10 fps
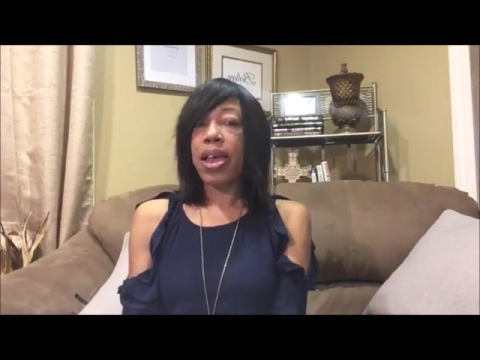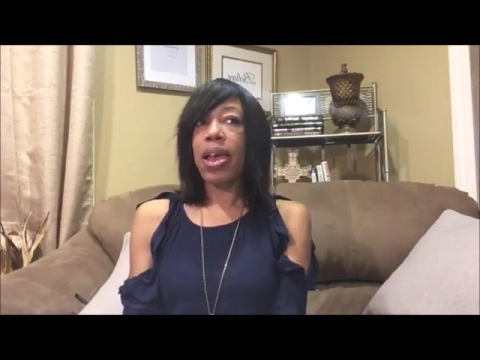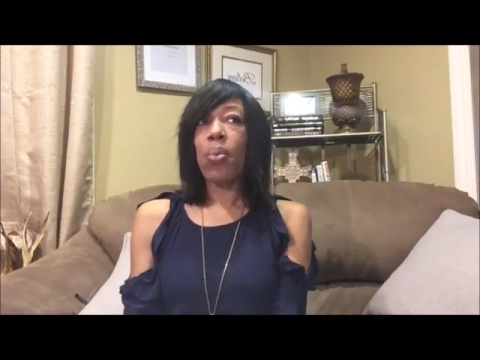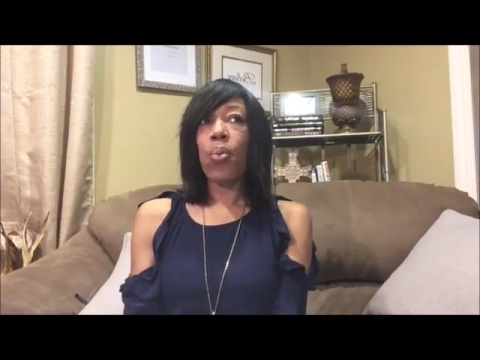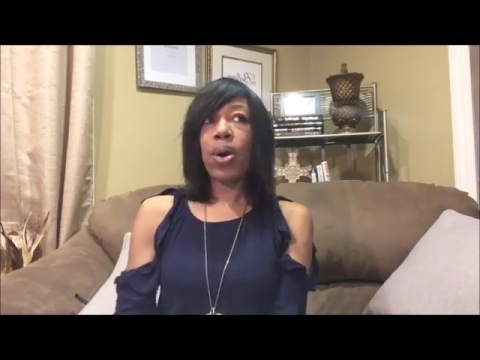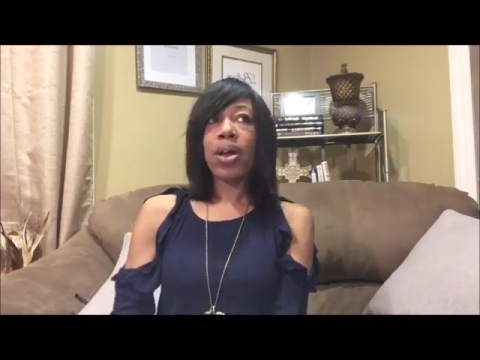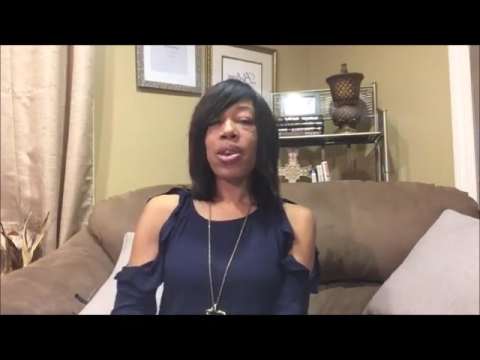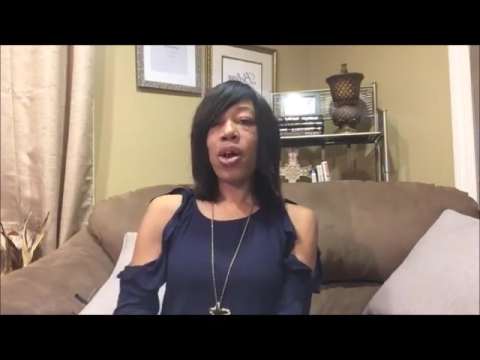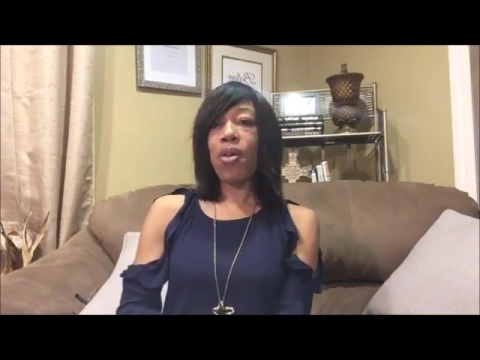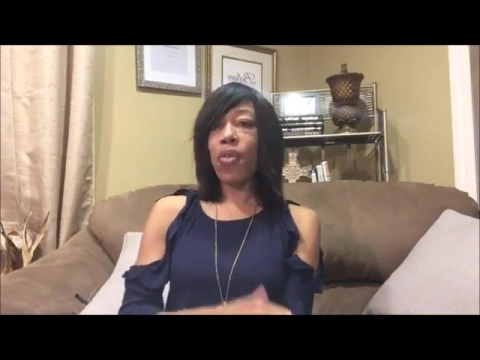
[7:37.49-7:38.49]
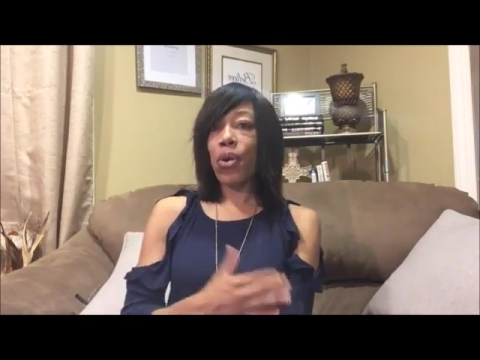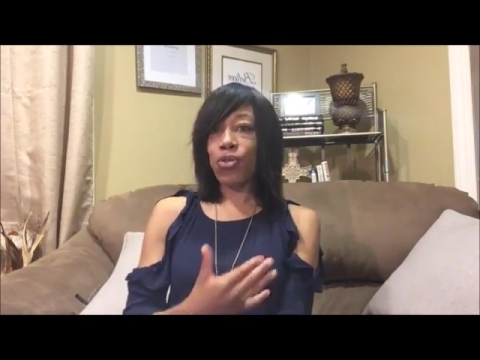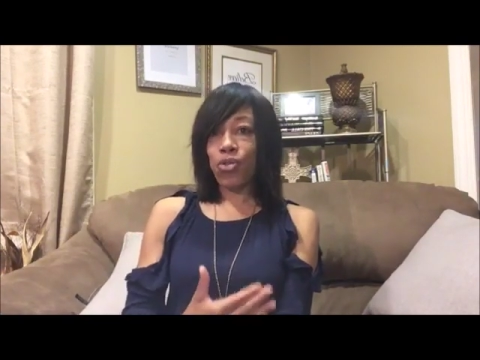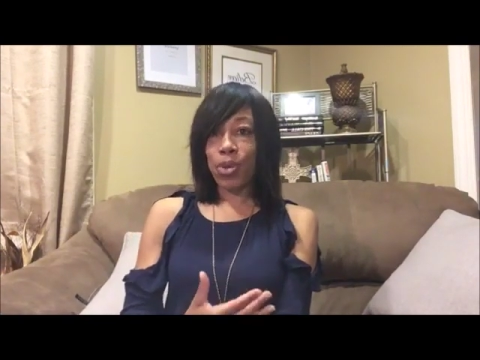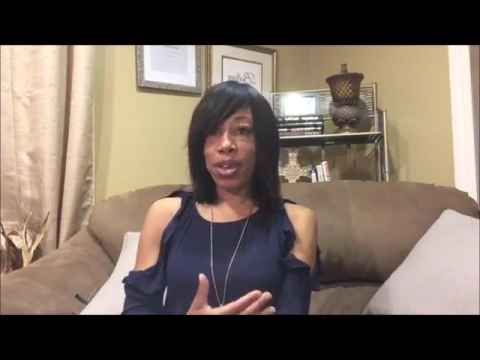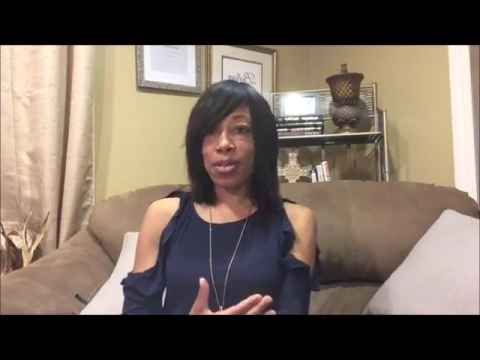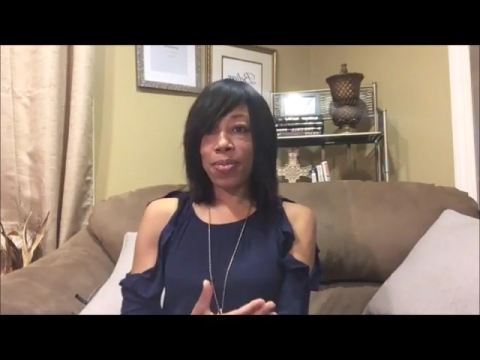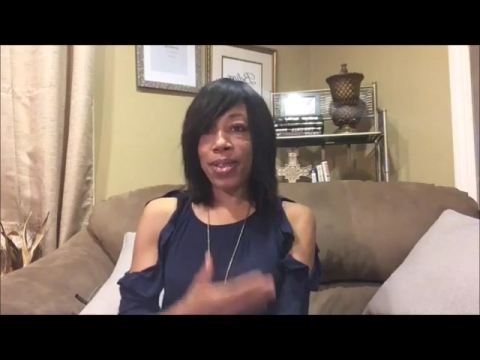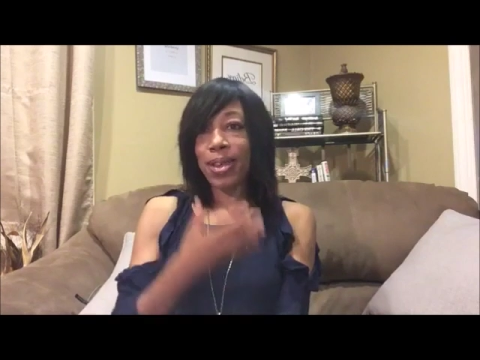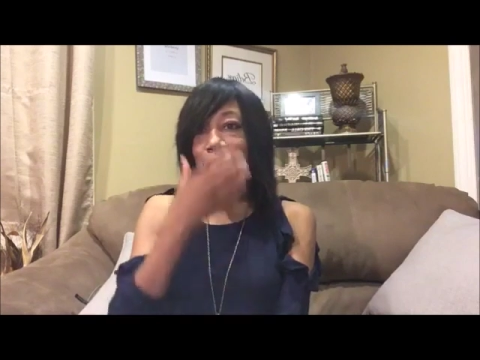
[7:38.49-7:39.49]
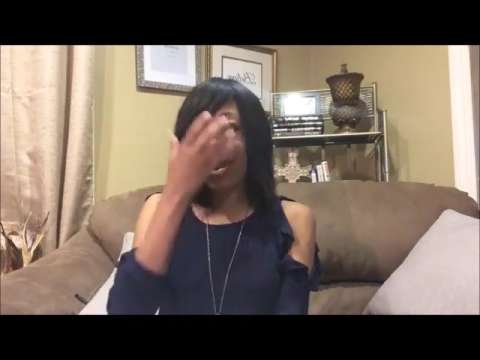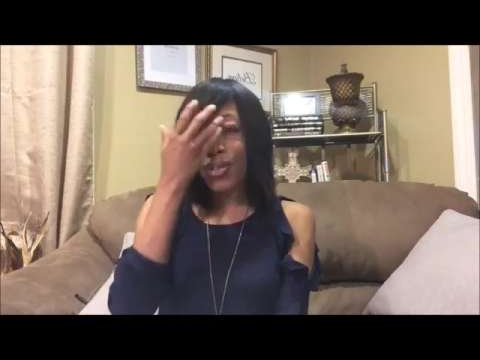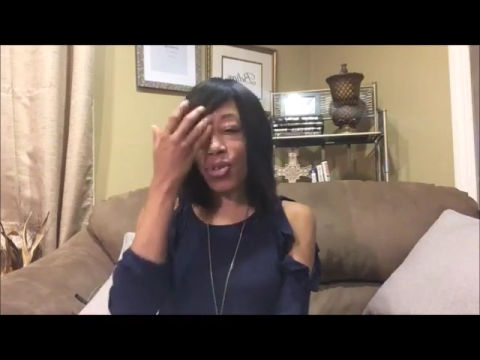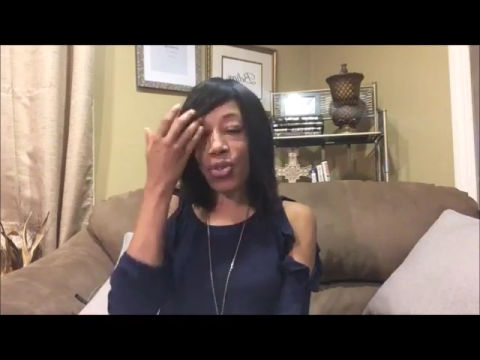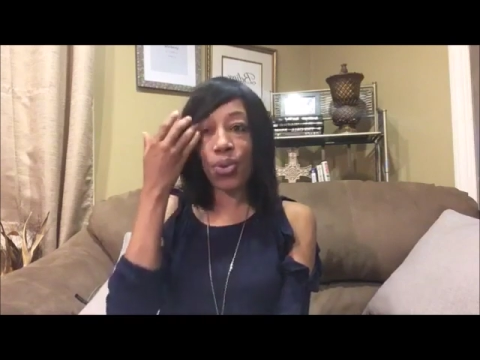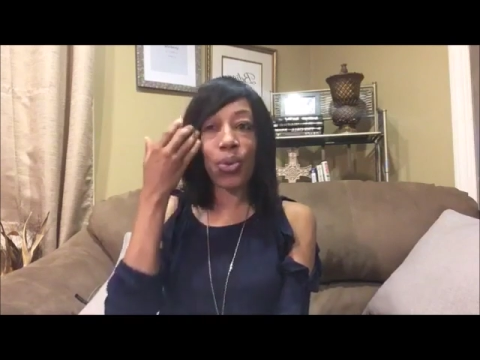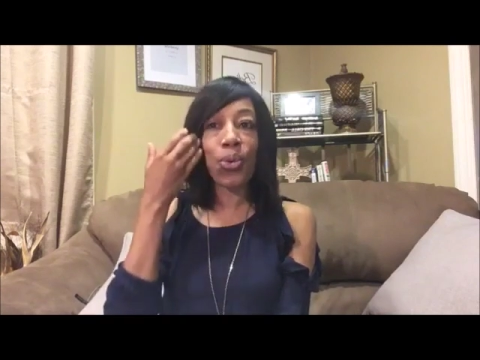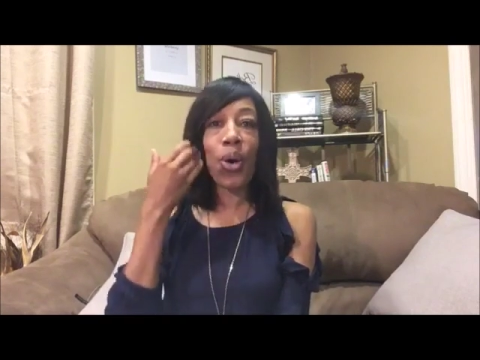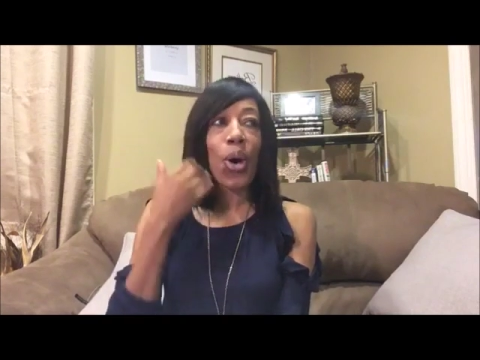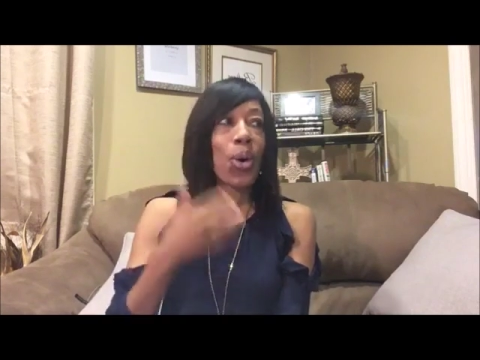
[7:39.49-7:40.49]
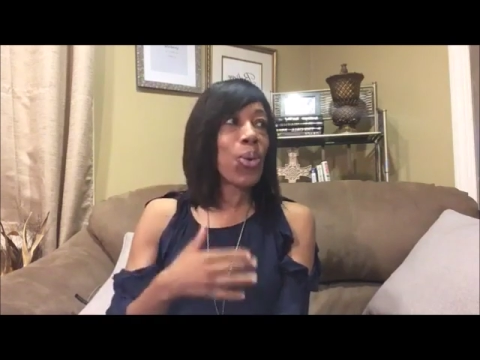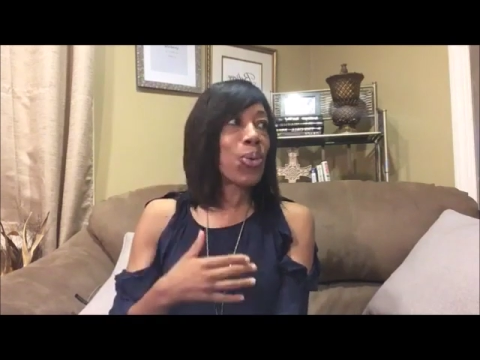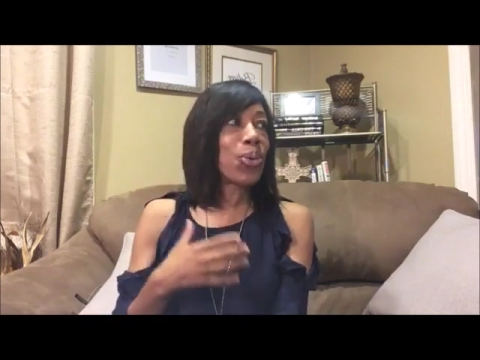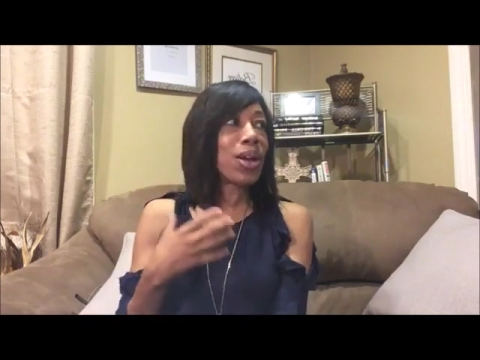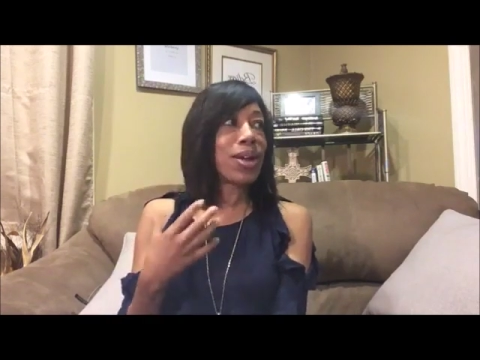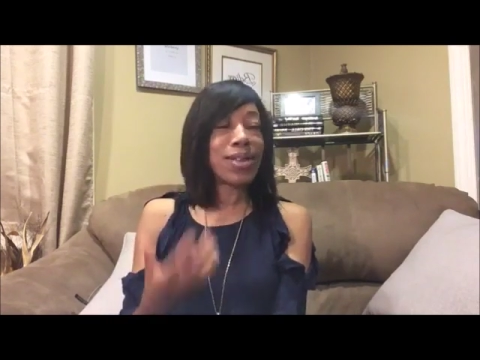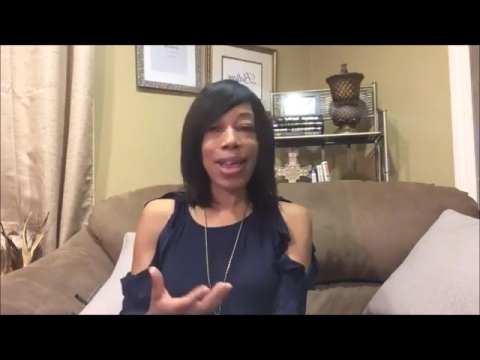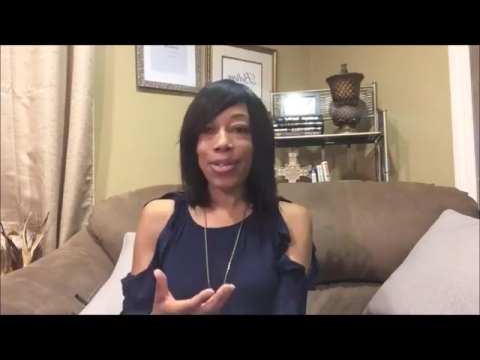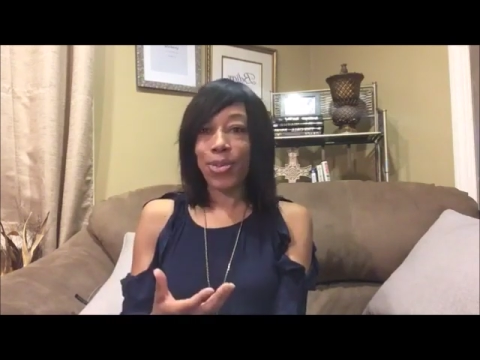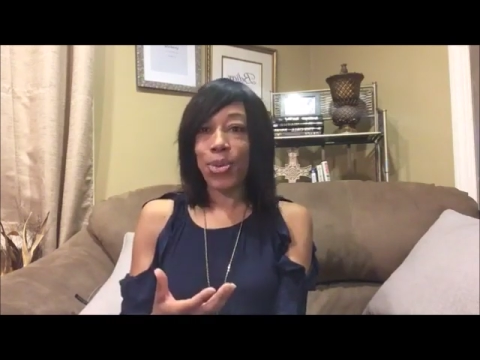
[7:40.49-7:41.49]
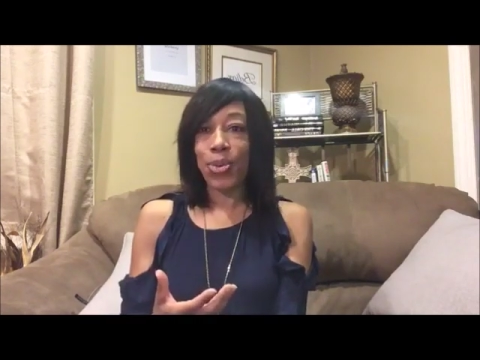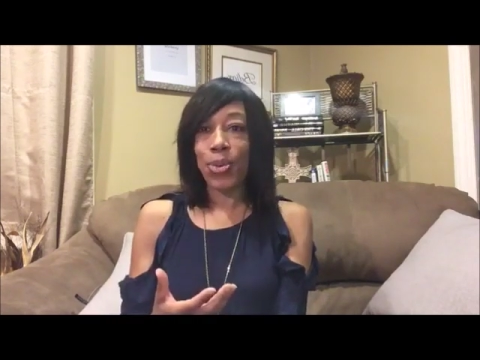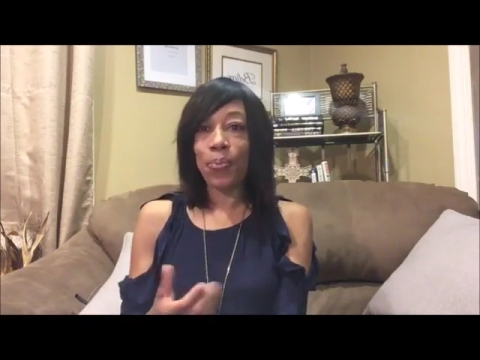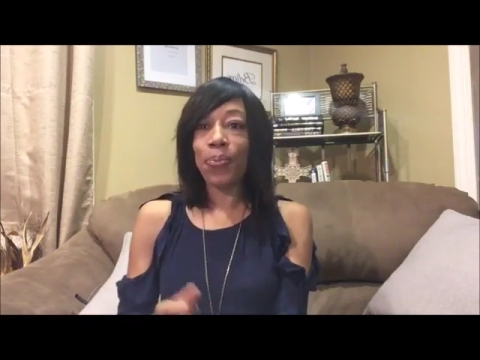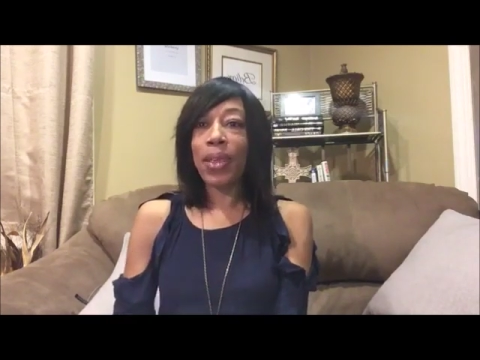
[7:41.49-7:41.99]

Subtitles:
And one of her dreams is to own a dance school.